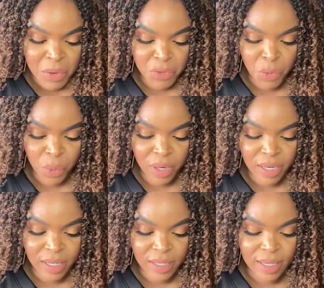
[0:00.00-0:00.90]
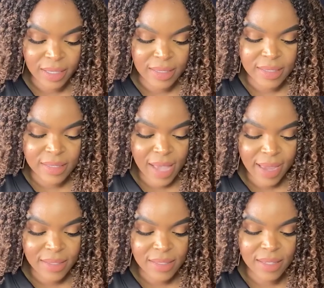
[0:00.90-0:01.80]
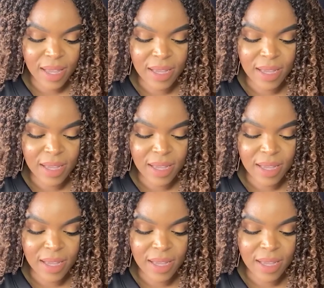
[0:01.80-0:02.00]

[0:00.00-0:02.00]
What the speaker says: For a concise